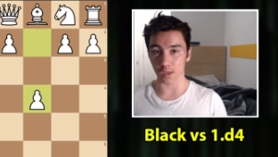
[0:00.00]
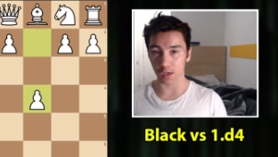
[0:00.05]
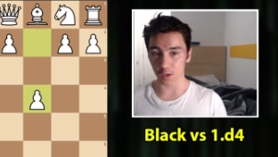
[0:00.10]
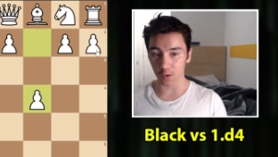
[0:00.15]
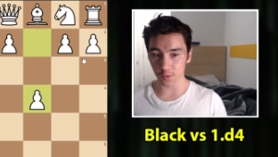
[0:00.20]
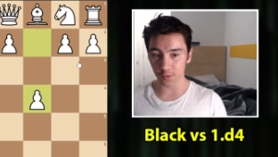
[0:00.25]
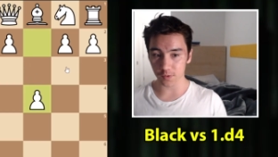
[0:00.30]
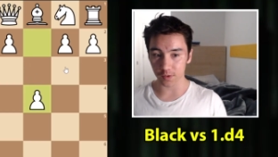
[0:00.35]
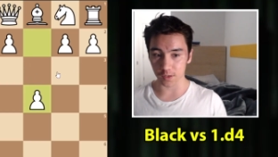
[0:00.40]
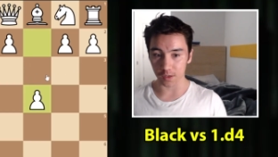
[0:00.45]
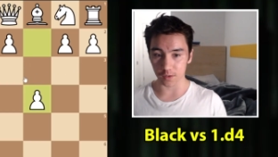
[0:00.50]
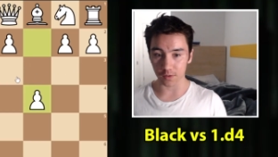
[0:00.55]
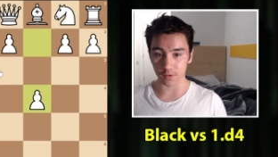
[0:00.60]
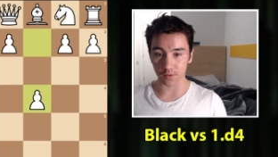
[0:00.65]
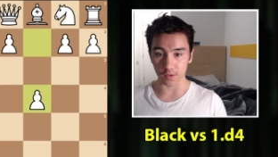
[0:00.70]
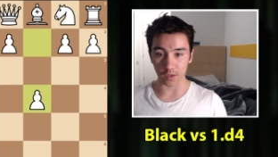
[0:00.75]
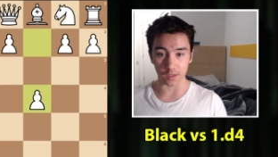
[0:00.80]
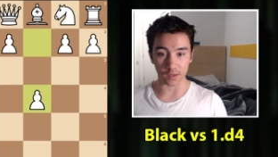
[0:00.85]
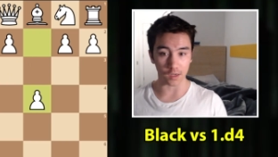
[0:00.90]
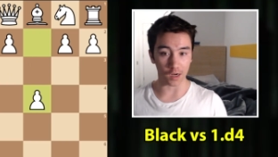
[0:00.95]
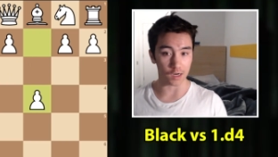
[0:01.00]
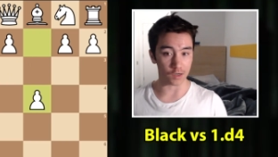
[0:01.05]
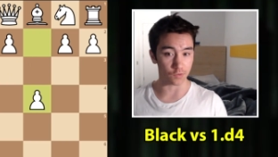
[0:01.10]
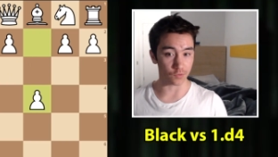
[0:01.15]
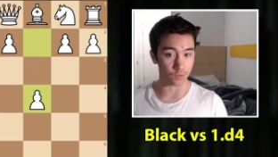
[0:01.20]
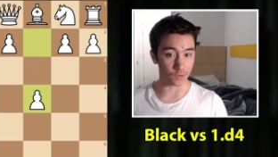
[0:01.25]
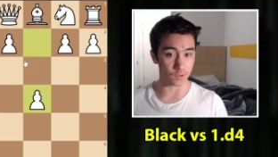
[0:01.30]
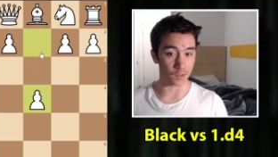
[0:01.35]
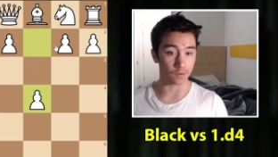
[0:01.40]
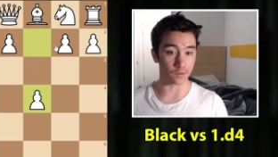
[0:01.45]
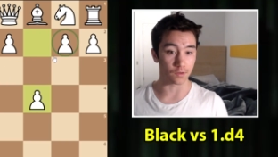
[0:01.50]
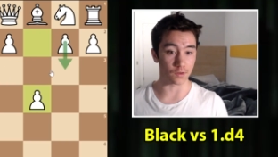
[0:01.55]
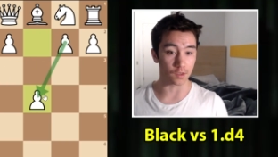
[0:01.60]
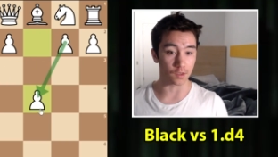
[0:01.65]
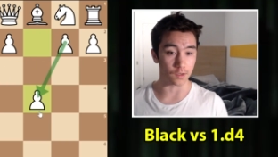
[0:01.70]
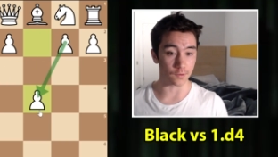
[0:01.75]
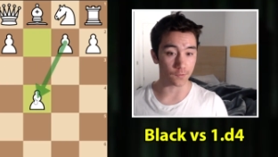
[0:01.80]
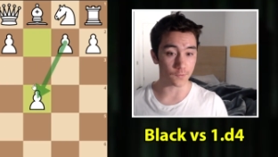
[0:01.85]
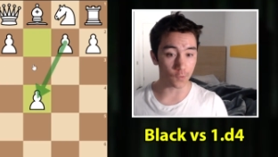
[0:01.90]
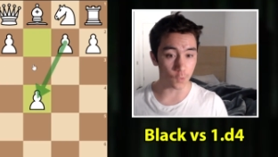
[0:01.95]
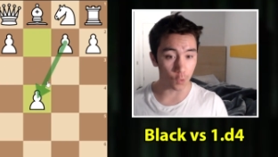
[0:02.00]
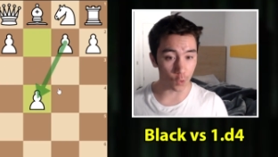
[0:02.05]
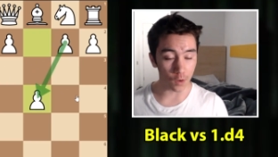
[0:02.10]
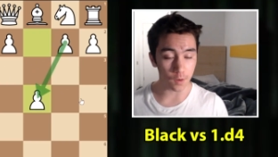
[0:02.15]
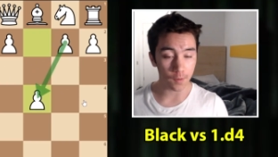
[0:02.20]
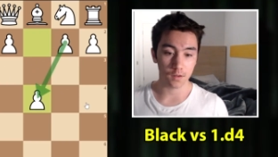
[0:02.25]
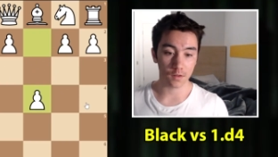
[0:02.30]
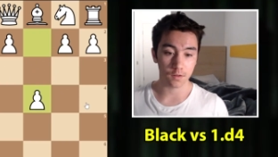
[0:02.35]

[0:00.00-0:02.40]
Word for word: else against say knight f3 and c4,